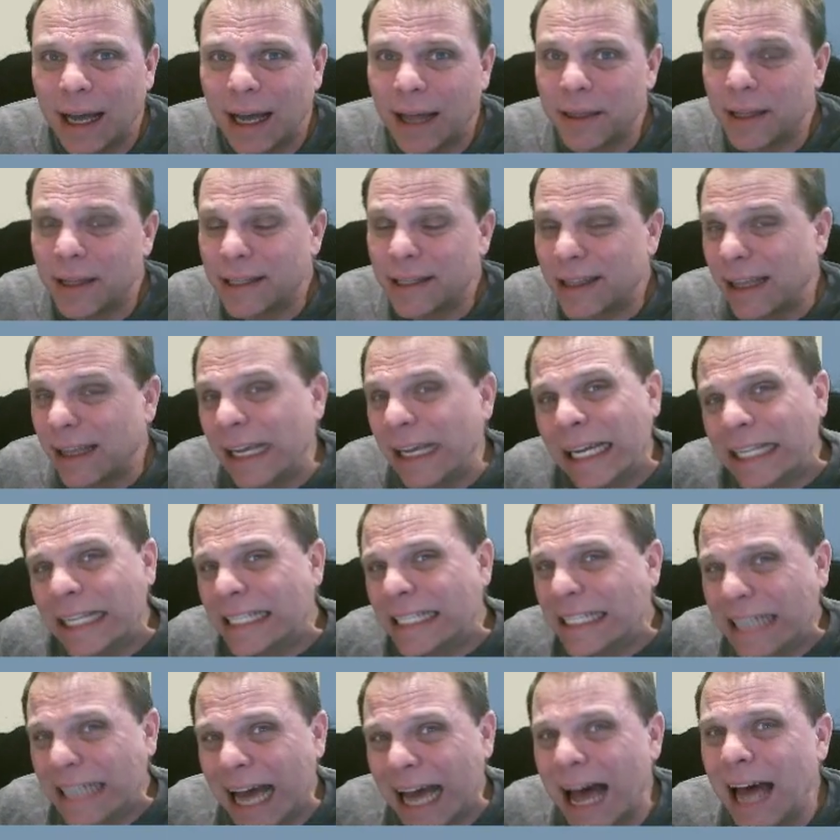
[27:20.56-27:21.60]
that
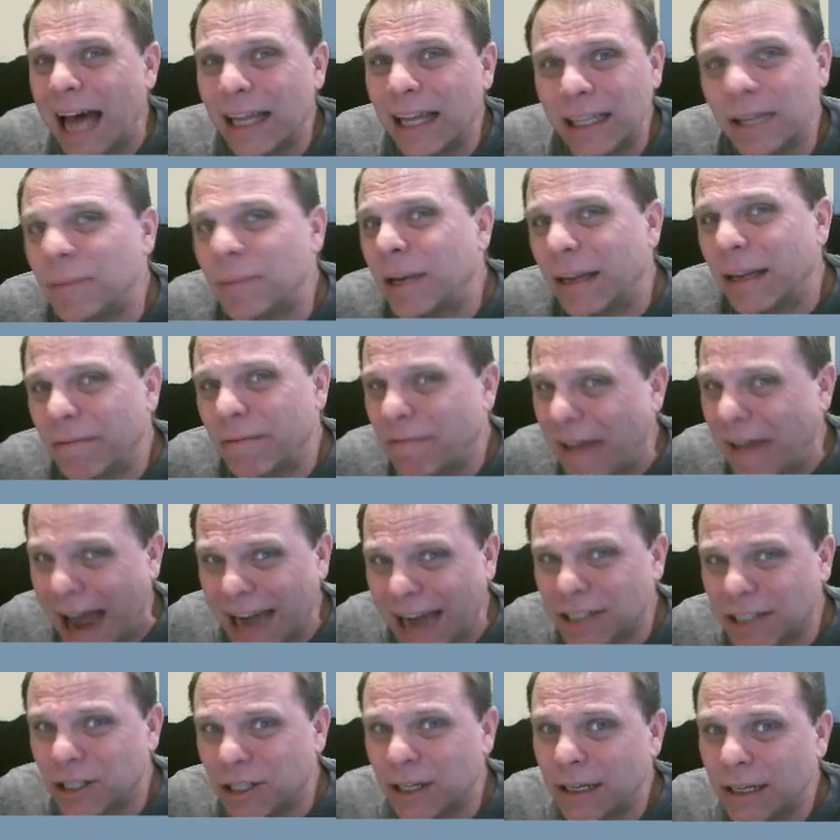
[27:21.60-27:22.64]
it's not a limiting
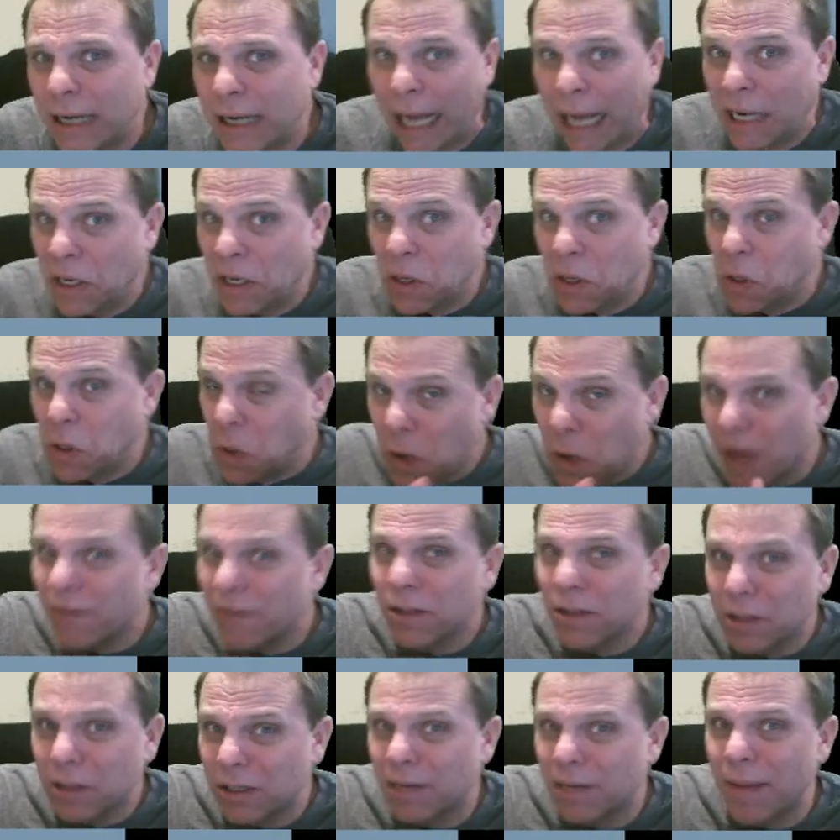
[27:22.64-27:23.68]
factor, and you
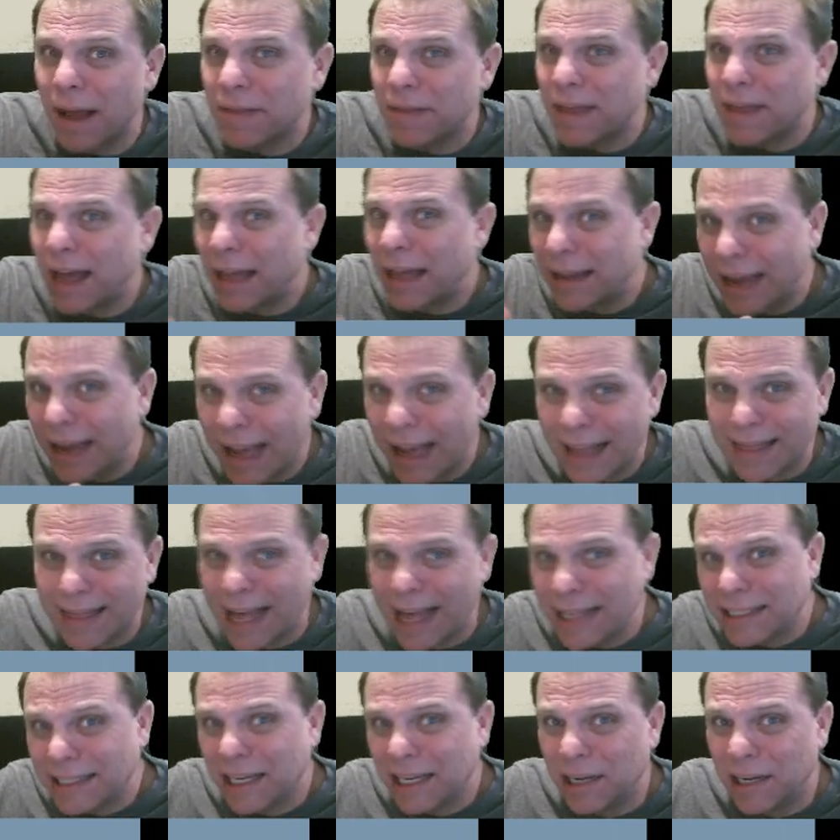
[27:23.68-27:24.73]
haven't learned about that yet.
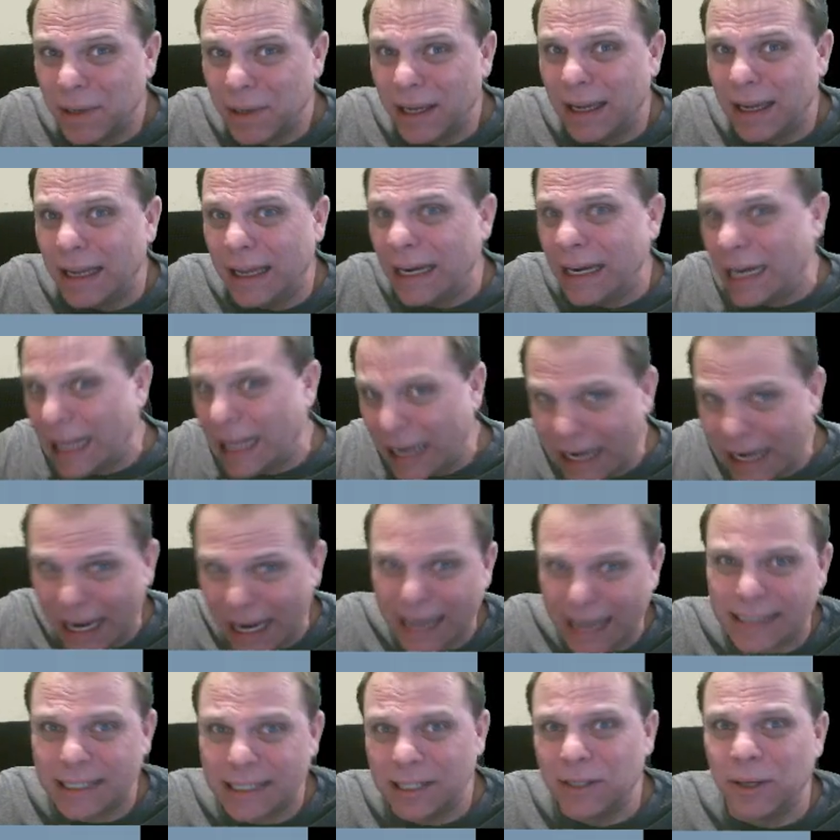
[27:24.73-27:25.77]
That's going to be in the
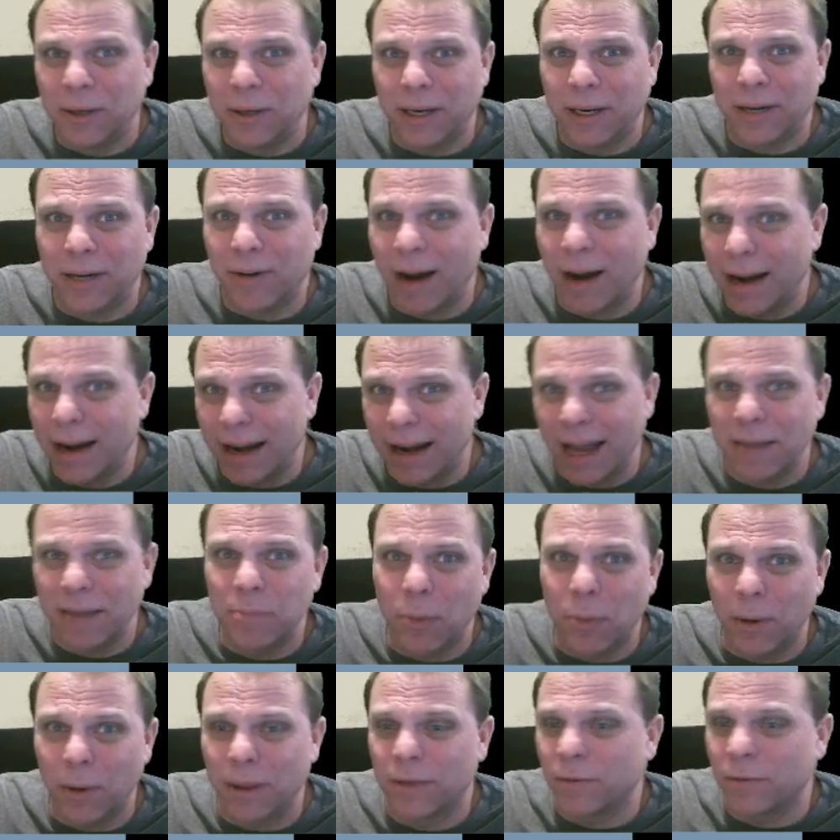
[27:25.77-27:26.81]
next unit, right?
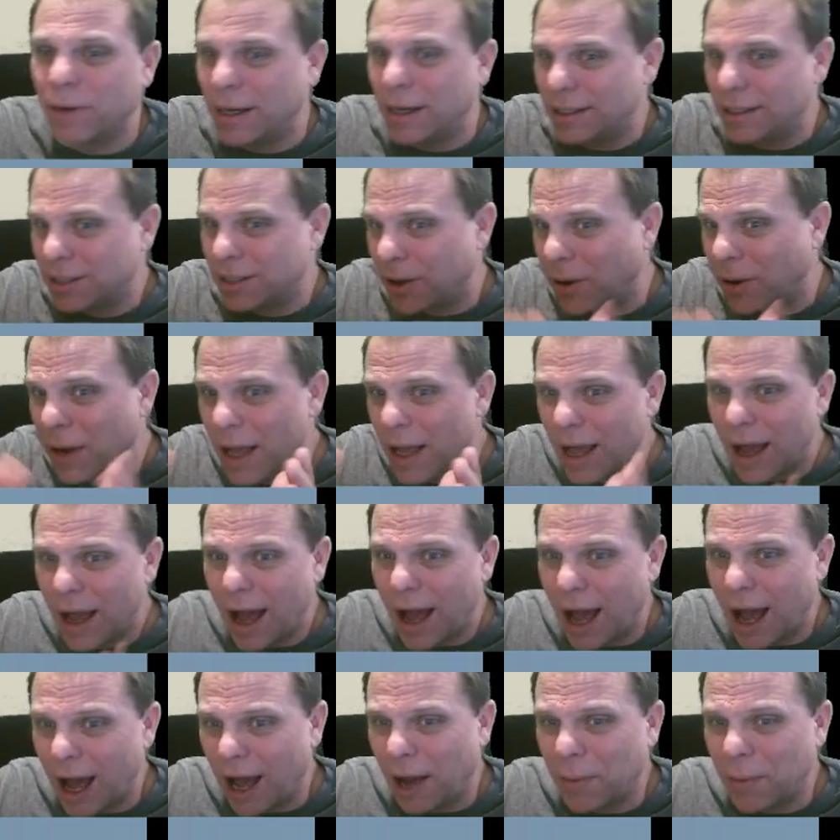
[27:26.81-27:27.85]
9.3. So
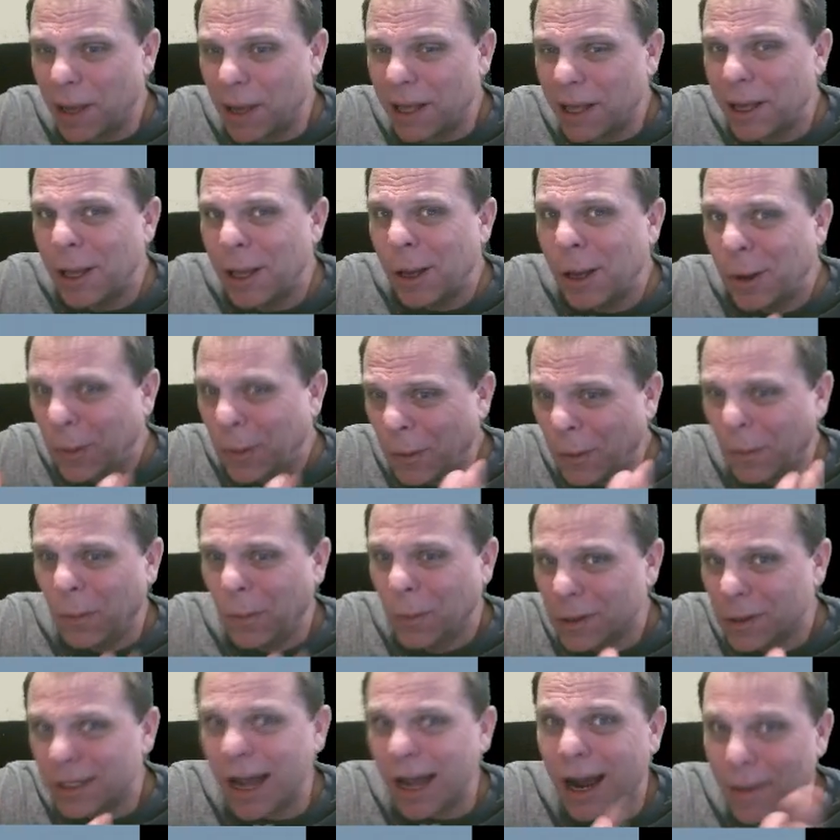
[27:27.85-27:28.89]

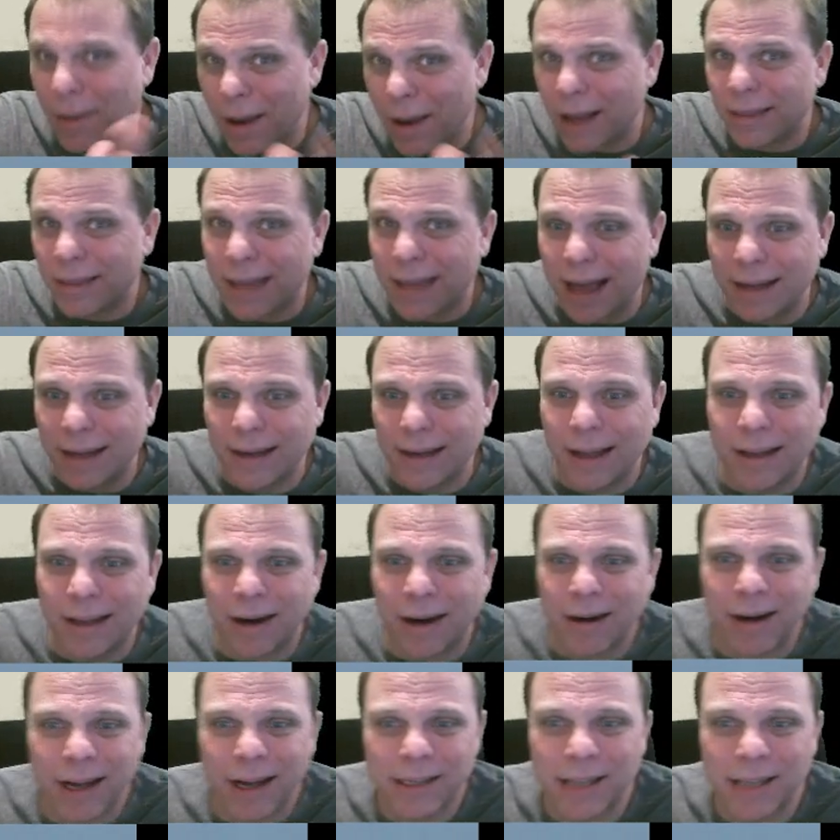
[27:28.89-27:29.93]
we'll talk about that in
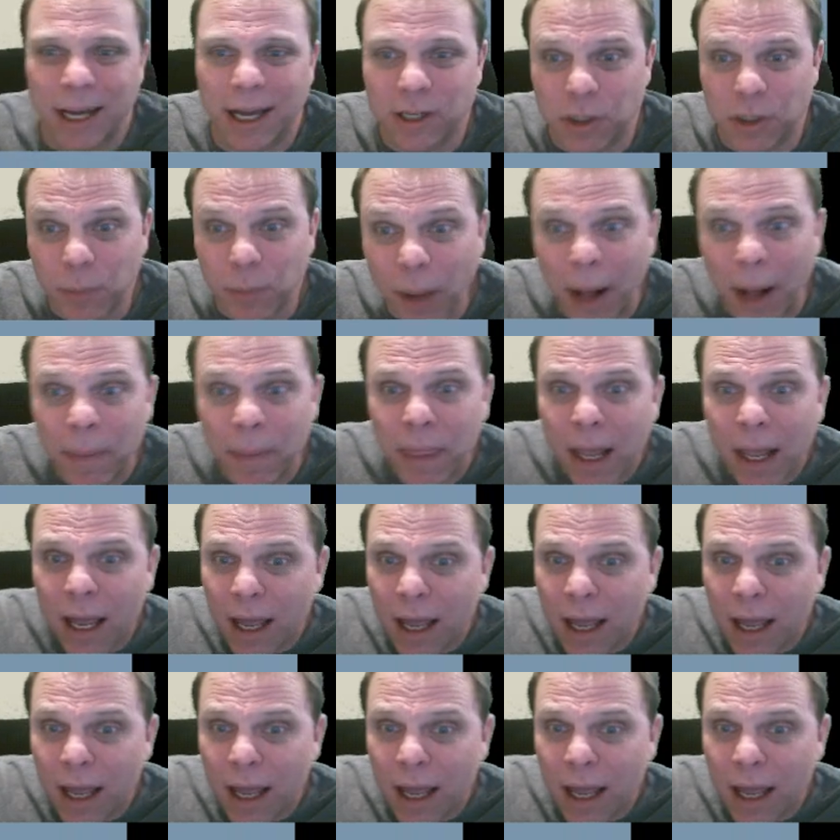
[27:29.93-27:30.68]
our next lecture, but